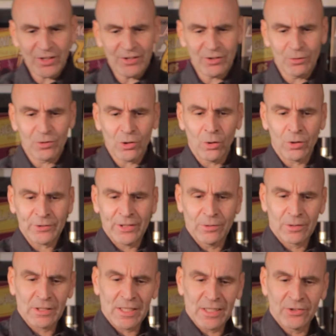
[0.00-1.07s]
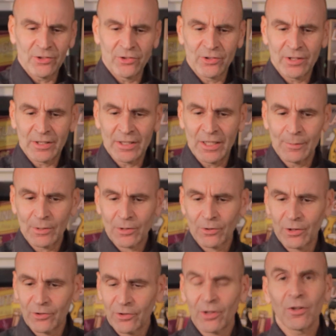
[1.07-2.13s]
nice little cocktail glasses that I came across.